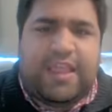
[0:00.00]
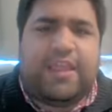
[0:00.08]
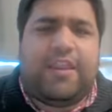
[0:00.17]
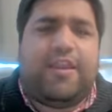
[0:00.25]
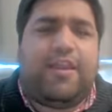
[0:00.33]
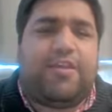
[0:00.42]

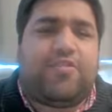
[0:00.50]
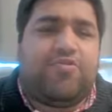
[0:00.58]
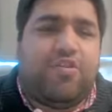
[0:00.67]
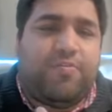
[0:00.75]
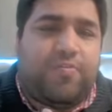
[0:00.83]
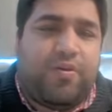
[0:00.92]
There are
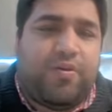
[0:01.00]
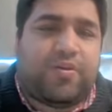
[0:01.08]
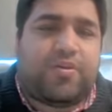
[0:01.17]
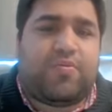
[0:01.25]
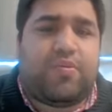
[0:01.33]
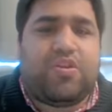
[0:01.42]
history
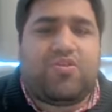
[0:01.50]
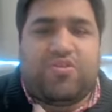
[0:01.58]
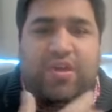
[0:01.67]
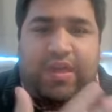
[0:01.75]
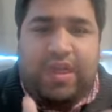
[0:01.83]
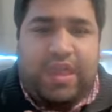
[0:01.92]
books
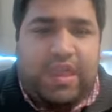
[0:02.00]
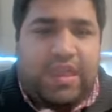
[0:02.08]
which are